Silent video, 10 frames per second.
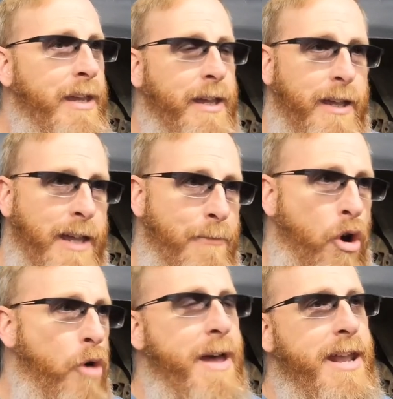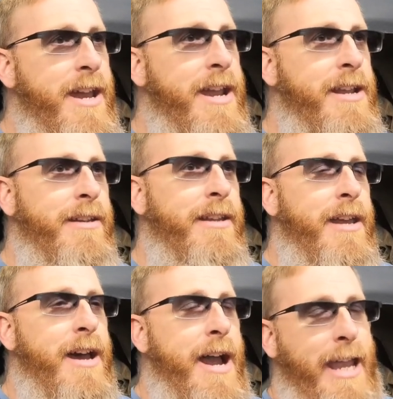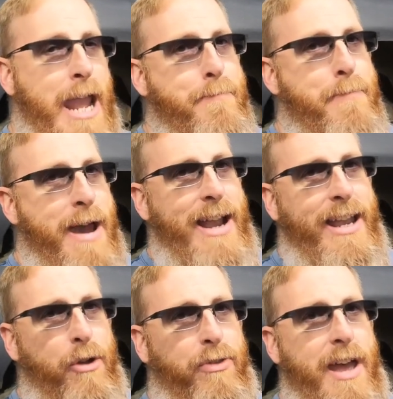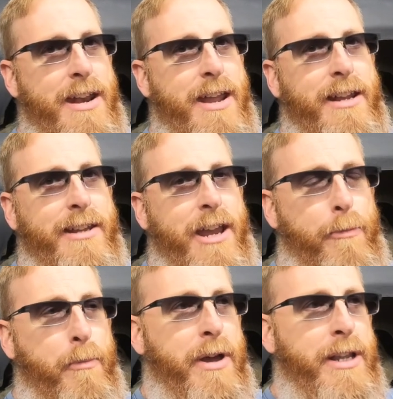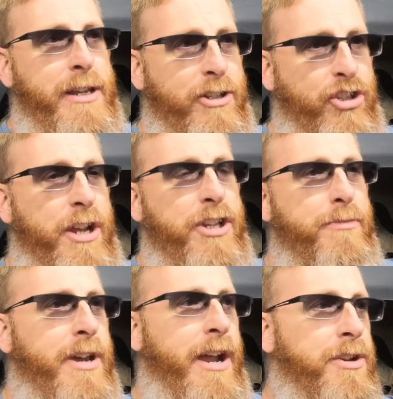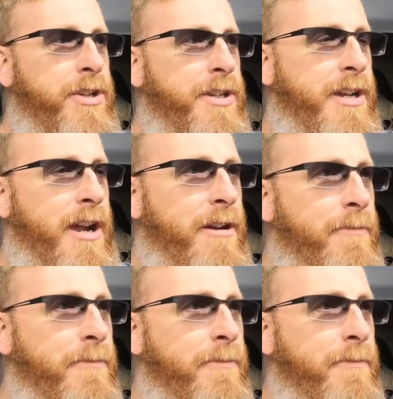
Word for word: Came home that night, I came back out that night to help a buddy change some tires on his car.